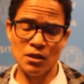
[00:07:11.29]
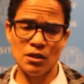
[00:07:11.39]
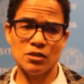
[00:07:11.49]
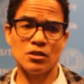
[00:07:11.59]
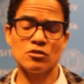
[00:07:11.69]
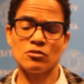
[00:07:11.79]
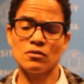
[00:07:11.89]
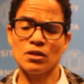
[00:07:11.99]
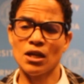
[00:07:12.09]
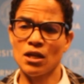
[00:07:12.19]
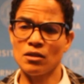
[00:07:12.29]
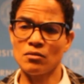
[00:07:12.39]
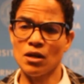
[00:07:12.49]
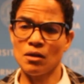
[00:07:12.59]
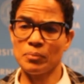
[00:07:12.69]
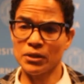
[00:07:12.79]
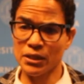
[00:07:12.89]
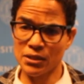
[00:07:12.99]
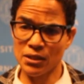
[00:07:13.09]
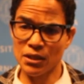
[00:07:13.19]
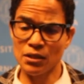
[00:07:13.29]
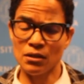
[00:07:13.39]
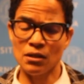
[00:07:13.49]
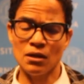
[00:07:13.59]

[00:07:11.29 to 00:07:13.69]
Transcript: It's history in policing,